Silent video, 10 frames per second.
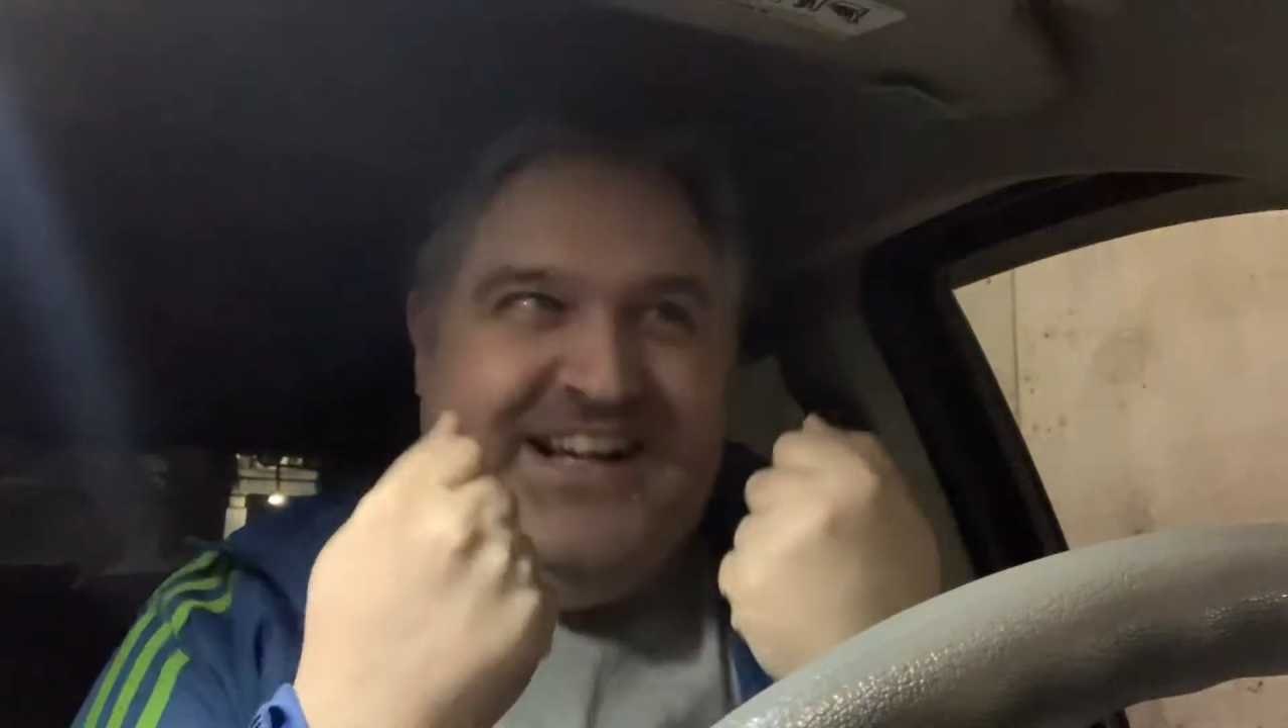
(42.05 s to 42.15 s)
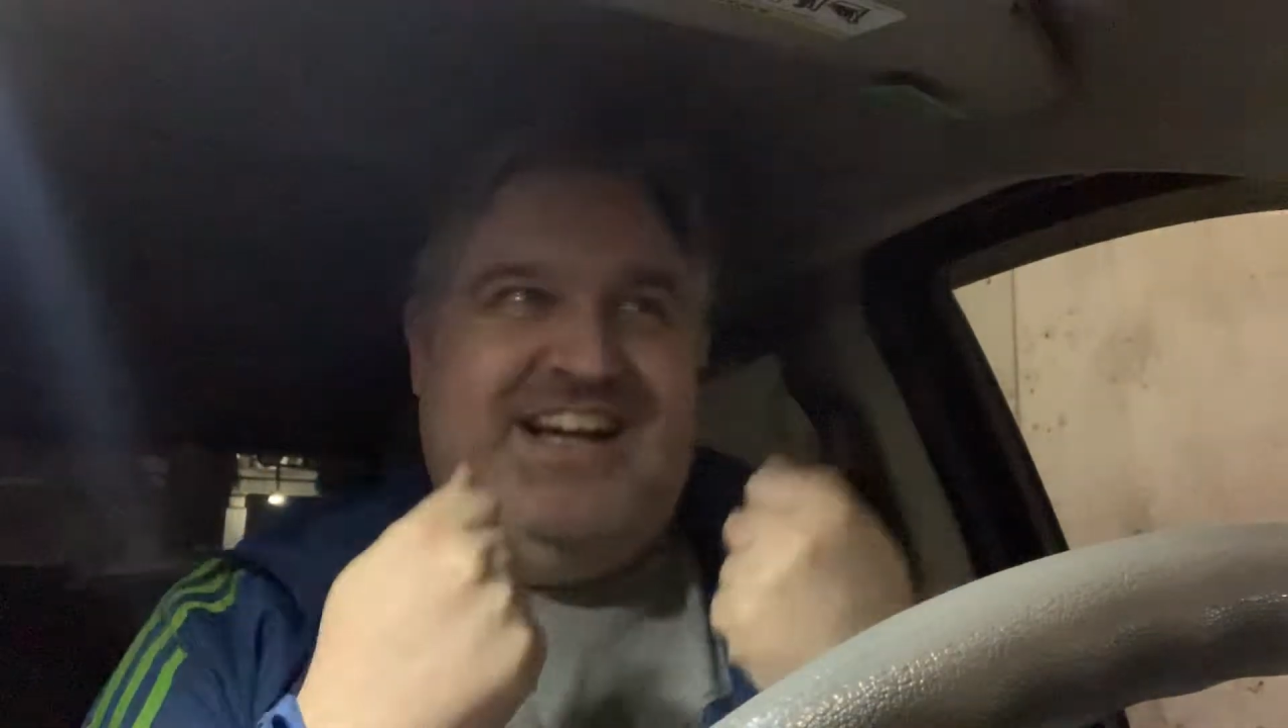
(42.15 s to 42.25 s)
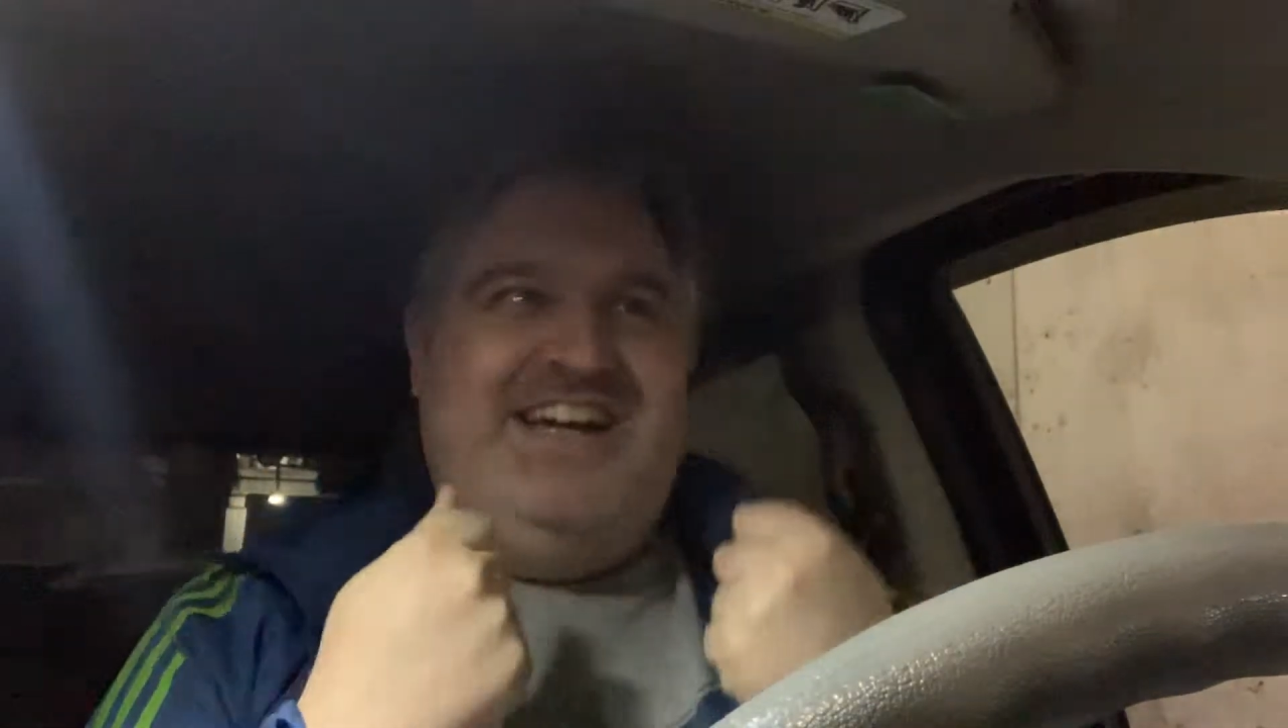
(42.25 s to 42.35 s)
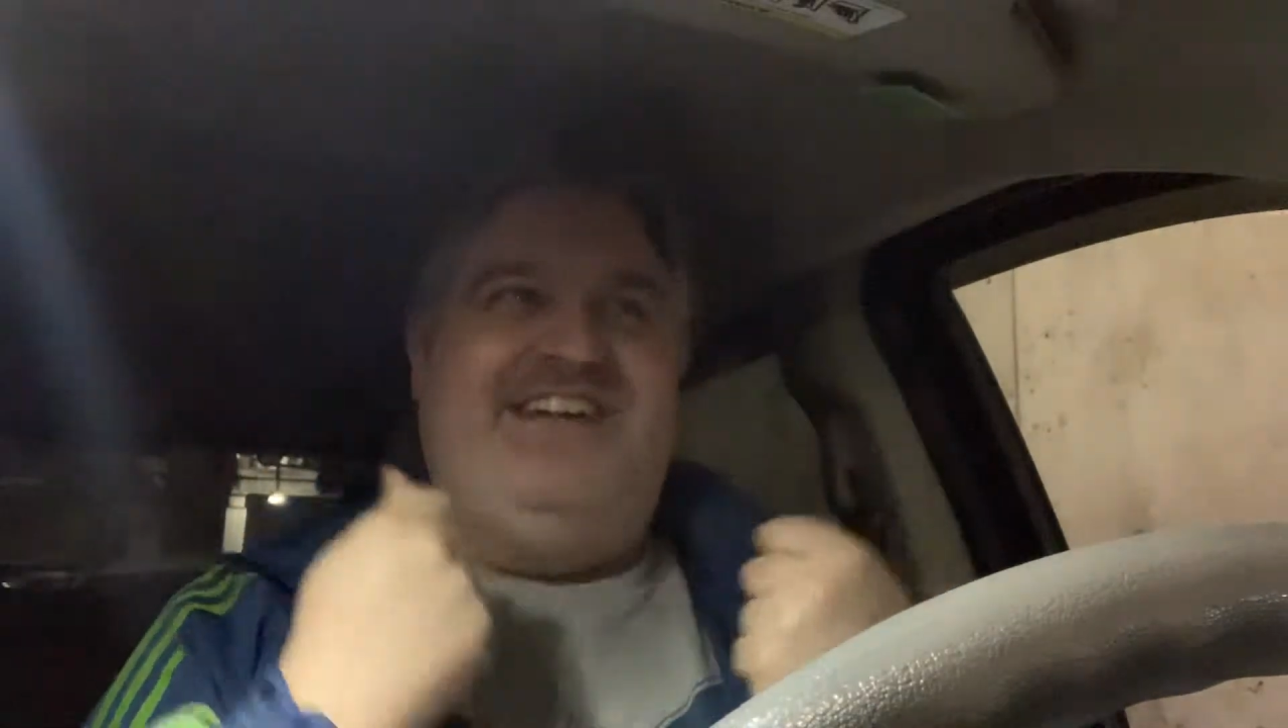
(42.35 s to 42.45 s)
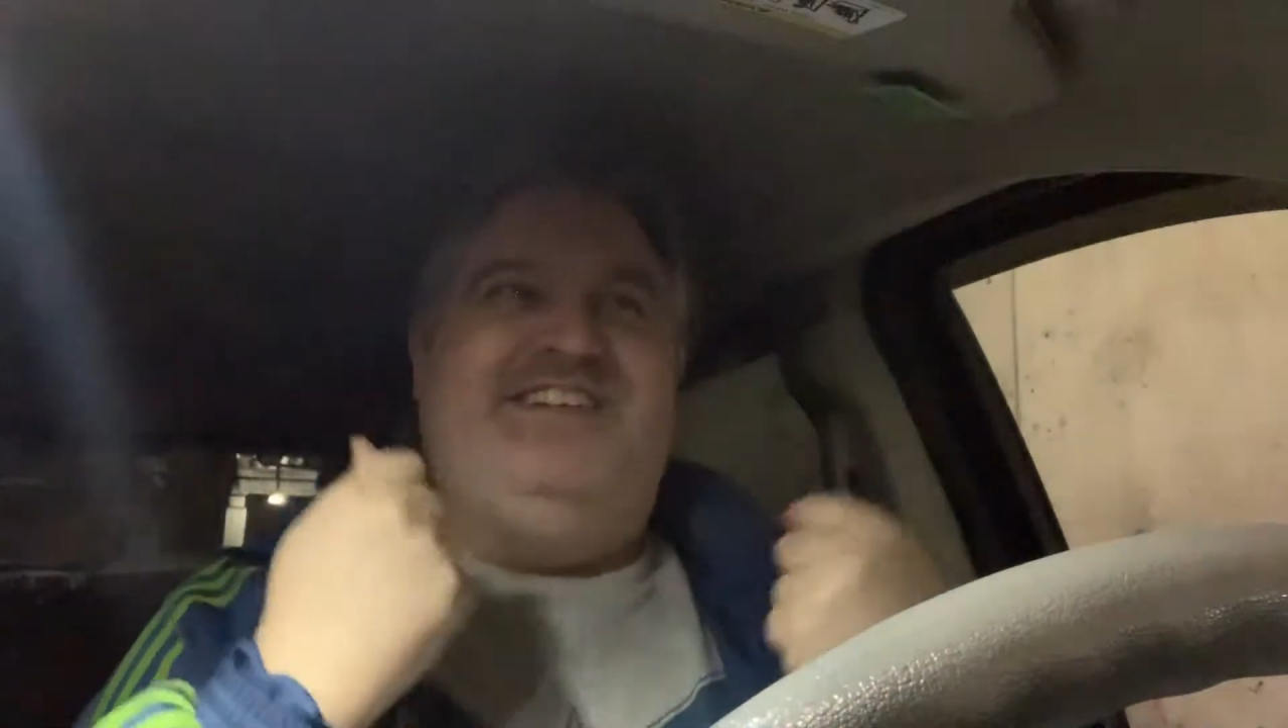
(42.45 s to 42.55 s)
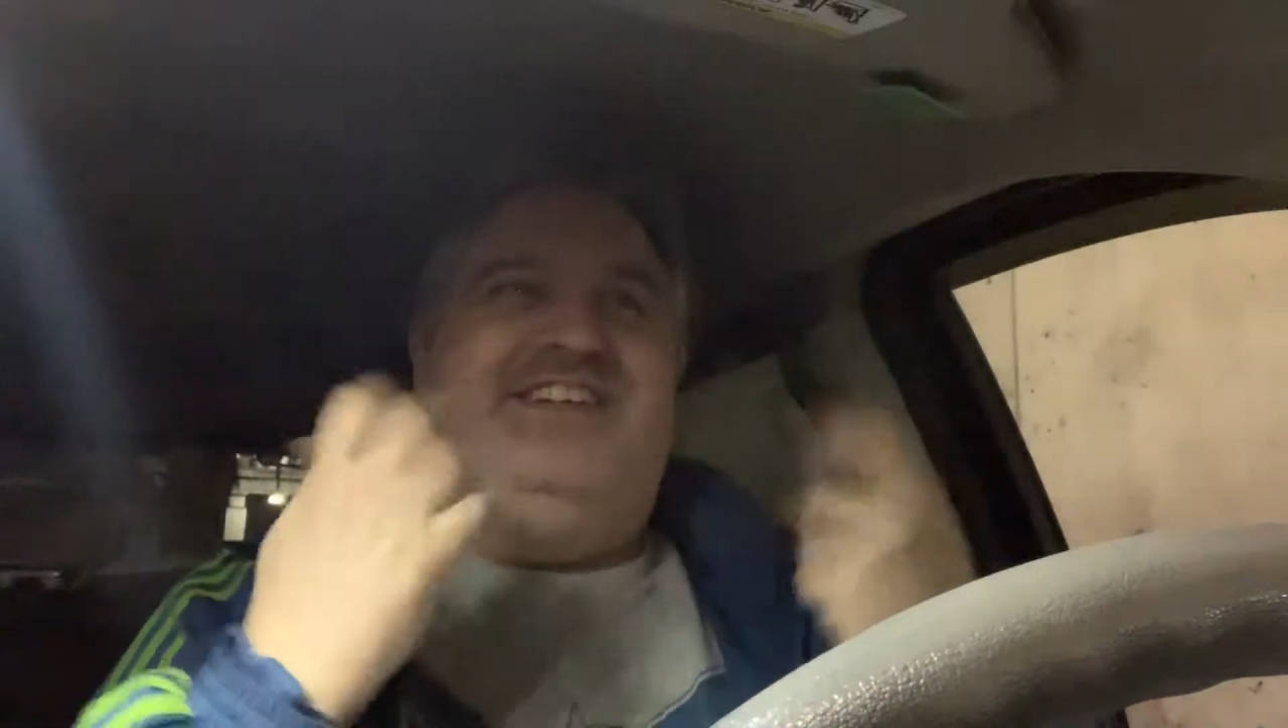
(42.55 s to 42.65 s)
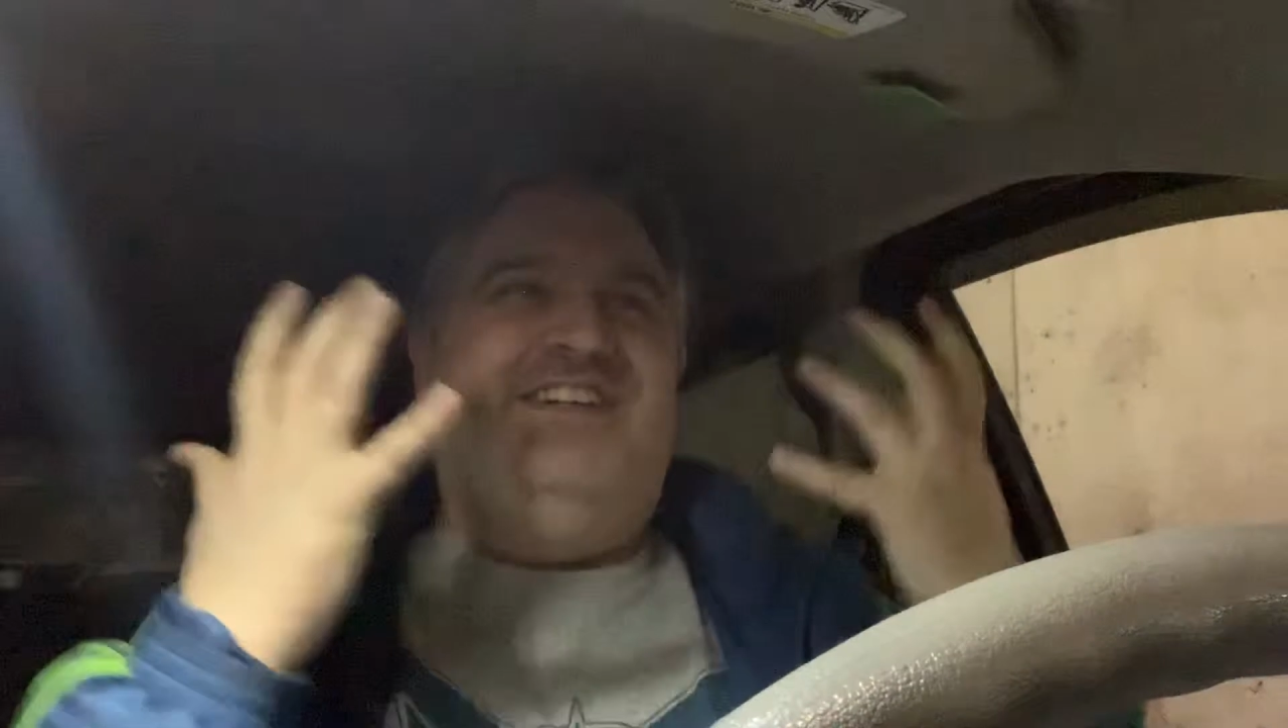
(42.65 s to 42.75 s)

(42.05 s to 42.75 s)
Uh,